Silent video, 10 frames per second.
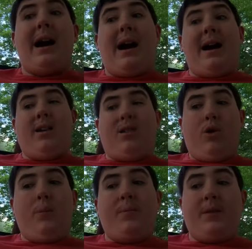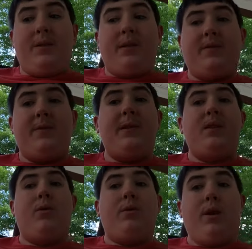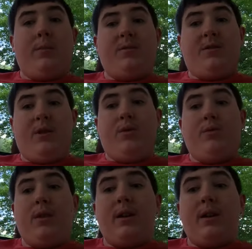I hope this video helps you.